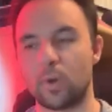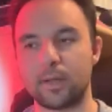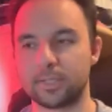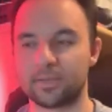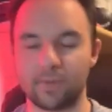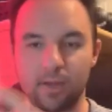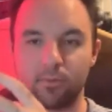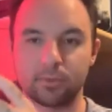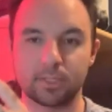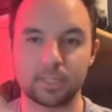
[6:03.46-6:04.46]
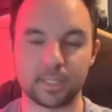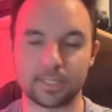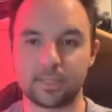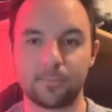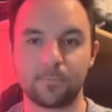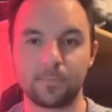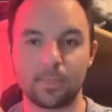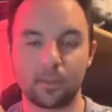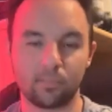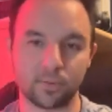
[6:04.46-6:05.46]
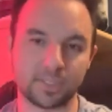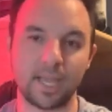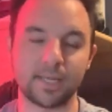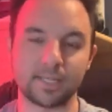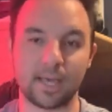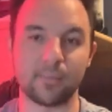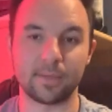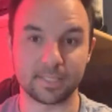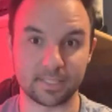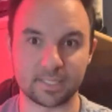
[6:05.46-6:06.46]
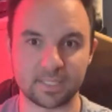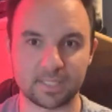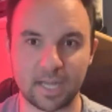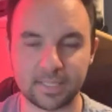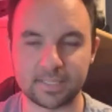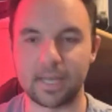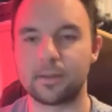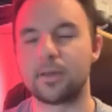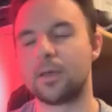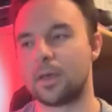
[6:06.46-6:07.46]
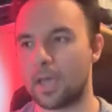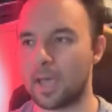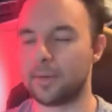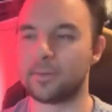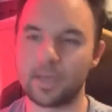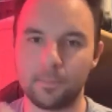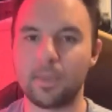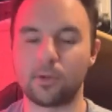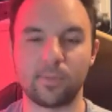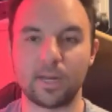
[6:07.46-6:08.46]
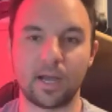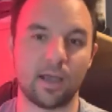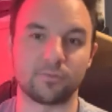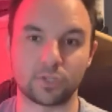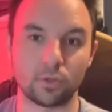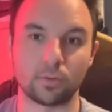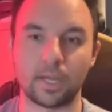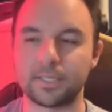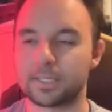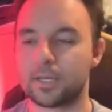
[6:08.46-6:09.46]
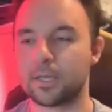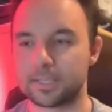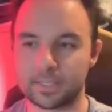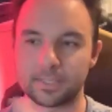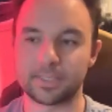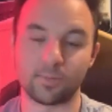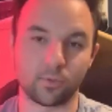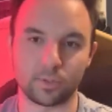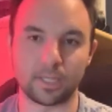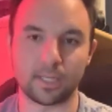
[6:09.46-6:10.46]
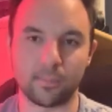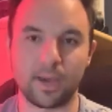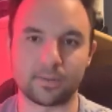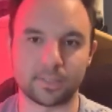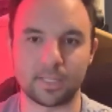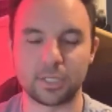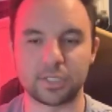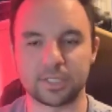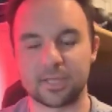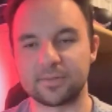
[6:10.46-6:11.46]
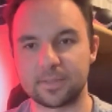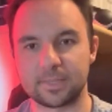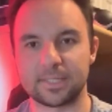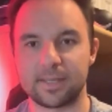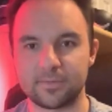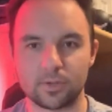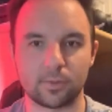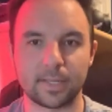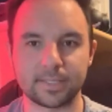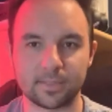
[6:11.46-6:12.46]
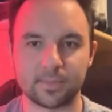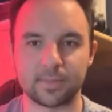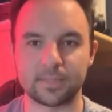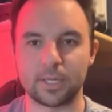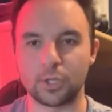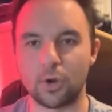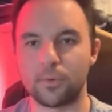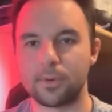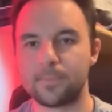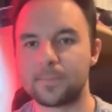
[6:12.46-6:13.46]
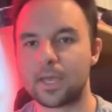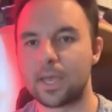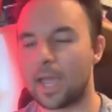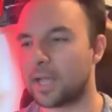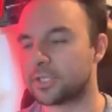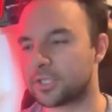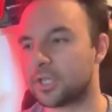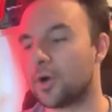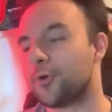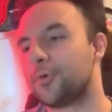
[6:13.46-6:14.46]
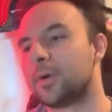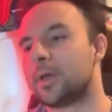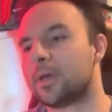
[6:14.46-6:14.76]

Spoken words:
Wild Survivors doesn't pertain to that because it's a side set and it may or may not have Starlights. Similar to like the Battle of the Legends stuff, sometimes they have Starlights, sometimes they don't. And so